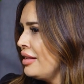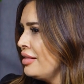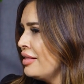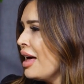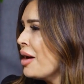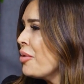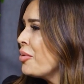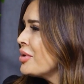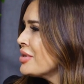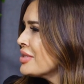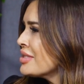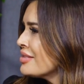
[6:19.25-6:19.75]

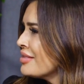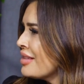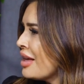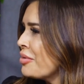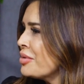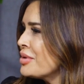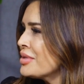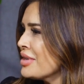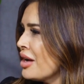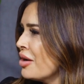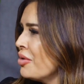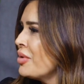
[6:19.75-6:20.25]
that
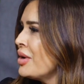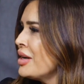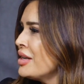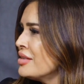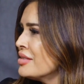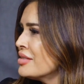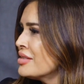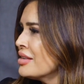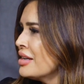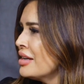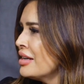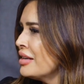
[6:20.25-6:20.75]
was
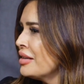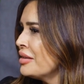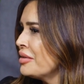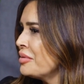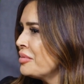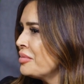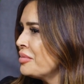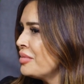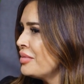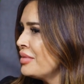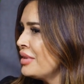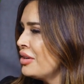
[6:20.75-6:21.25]
always a
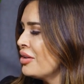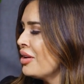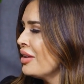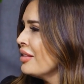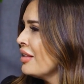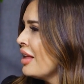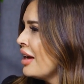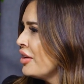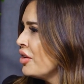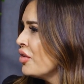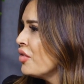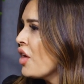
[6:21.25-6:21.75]

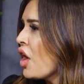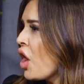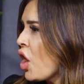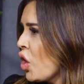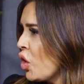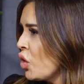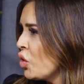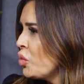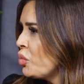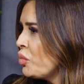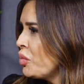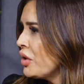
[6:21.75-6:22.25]
light of
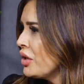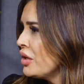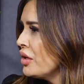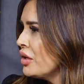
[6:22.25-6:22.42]
hope